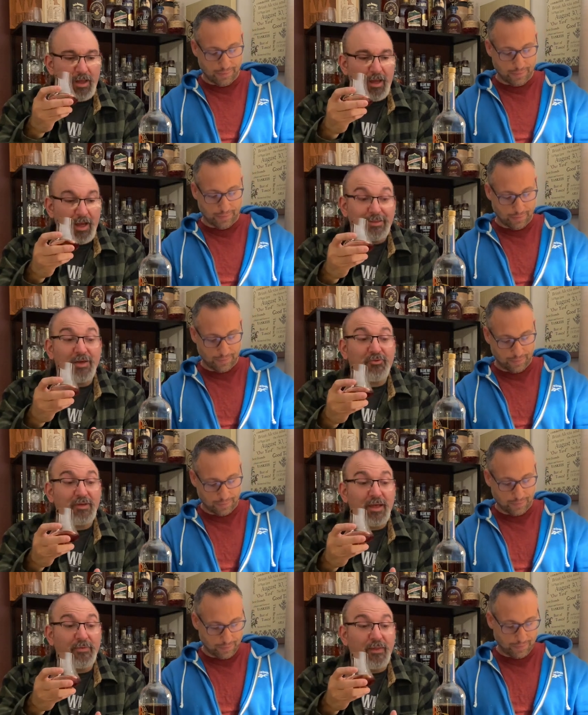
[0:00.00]
Speaker 1: I definitely
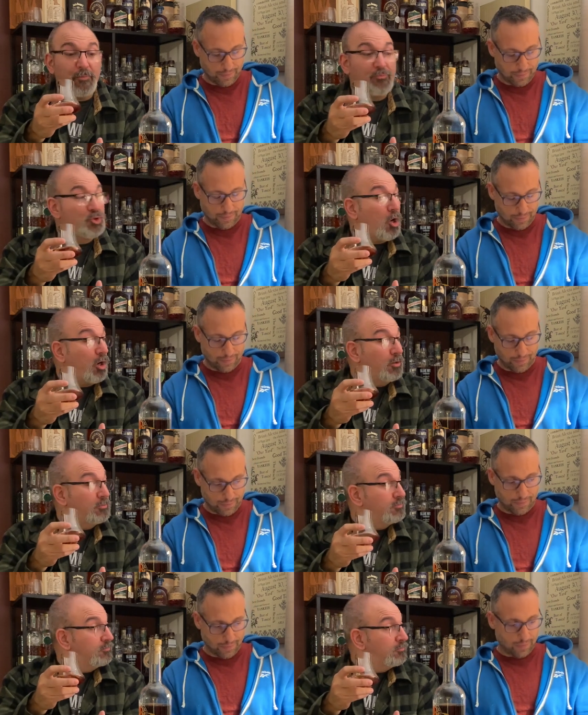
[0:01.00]
get that char.
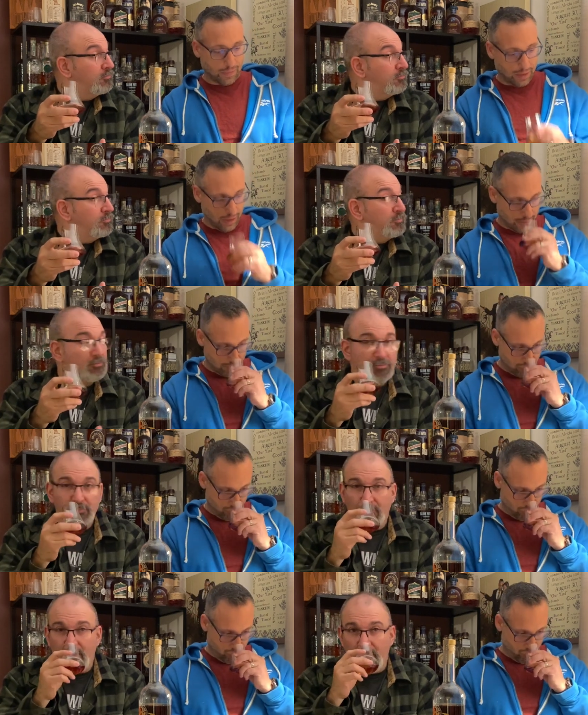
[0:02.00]
Yeah.
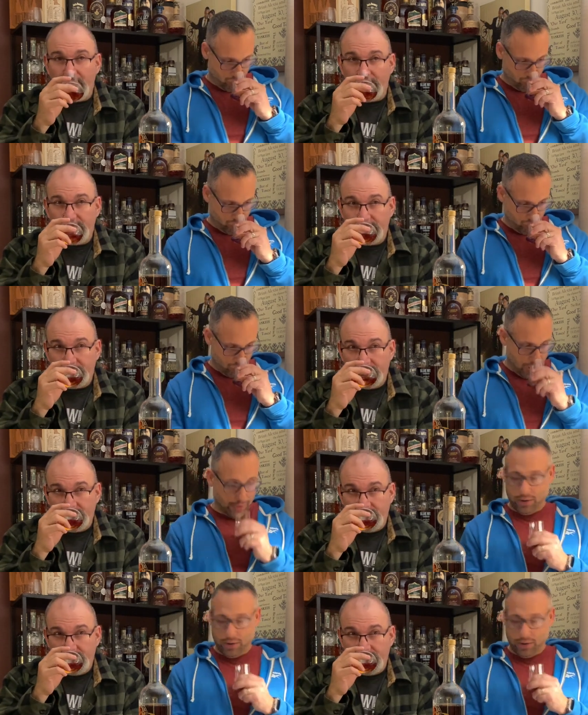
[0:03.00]
Um, on the